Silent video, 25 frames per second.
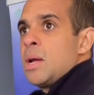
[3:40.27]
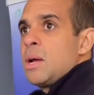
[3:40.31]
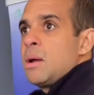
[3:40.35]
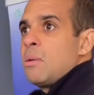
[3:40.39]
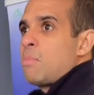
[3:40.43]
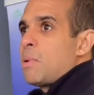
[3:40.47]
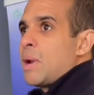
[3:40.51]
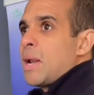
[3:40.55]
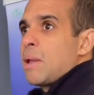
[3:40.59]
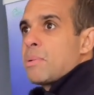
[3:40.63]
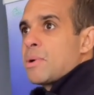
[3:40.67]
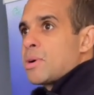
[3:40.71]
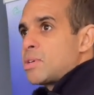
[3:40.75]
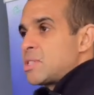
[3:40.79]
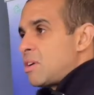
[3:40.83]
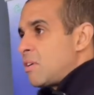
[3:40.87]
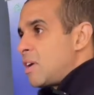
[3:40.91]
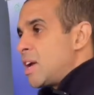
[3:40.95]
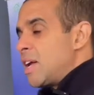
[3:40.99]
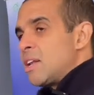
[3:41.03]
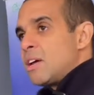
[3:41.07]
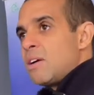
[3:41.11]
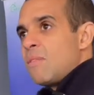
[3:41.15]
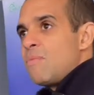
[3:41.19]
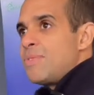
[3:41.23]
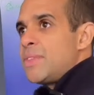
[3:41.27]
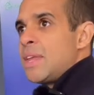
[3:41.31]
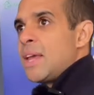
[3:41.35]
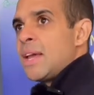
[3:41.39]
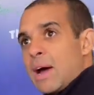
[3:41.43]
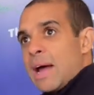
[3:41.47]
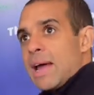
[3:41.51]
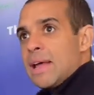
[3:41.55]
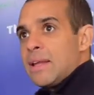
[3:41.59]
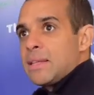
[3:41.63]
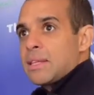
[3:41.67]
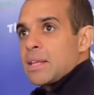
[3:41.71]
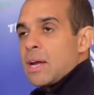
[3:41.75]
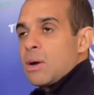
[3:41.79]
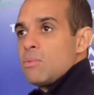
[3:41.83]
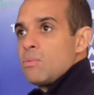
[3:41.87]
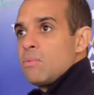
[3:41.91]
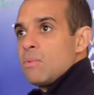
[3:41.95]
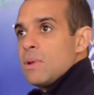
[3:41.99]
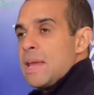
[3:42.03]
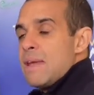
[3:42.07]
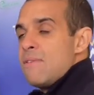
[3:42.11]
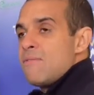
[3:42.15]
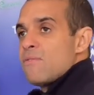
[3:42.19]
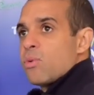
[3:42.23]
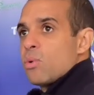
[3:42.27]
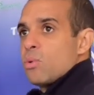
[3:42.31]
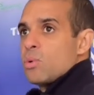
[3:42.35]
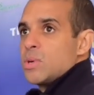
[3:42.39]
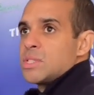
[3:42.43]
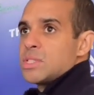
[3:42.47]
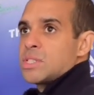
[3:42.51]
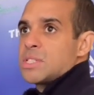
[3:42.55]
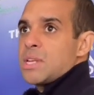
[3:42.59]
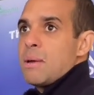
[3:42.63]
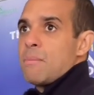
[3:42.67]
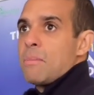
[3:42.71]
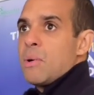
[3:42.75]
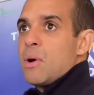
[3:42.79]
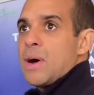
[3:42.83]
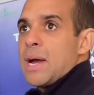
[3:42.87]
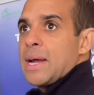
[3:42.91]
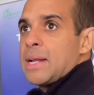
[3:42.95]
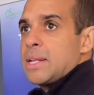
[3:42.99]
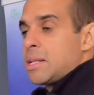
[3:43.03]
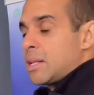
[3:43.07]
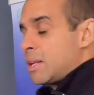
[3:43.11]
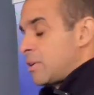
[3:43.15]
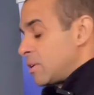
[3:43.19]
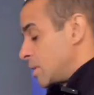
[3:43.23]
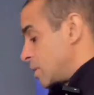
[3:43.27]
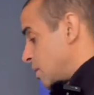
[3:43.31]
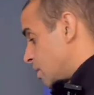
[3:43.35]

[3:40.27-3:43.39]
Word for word: but because they're hidden, it doesn't influence their mind, the, the,